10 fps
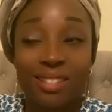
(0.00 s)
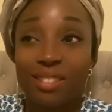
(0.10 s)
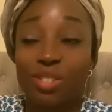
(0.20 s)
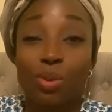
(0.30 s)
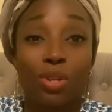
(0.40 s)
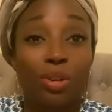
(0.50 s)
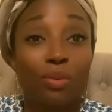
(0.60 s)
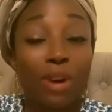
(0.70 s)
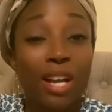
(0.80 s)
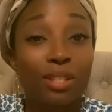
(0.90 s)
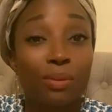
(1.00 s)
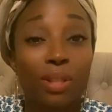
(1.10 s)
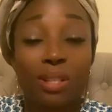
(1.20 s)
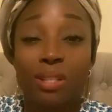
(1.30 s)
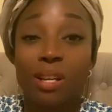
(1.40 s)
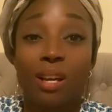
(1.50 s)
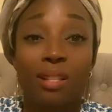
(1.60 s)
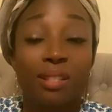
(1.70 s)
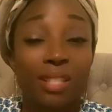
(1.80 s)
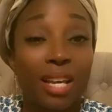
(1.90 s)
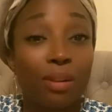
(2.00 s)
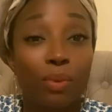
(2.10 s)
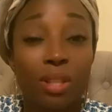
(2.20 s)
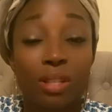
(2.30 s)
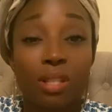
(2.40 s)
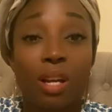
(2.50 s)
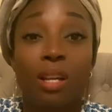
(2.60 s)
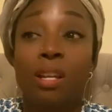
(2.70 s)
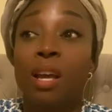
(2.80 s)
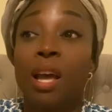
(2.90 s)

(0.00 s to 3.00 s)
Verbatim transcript: and so you're rising with the sun, setting with the sun.